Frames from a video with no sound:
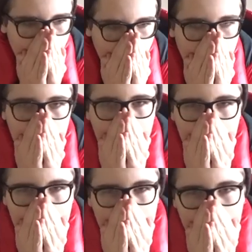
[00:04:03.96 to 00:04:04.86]

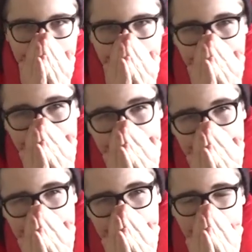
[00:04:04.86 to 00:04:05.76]
Oh!
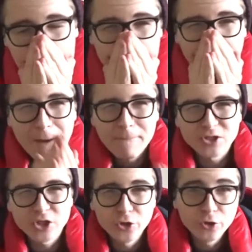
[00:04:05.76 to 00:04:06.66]
That
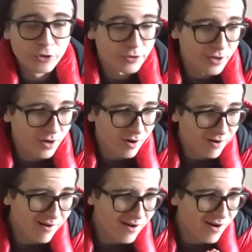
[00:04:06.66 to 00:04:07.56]
must hurt!
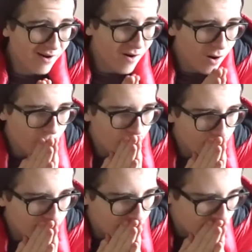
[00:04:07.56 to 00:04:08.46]
Oh
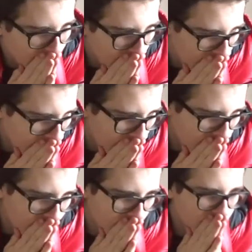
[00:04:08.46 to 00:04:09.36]
my
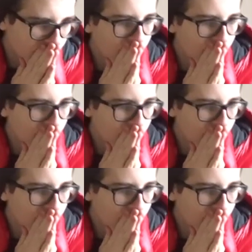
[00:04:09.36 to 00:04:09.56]
god!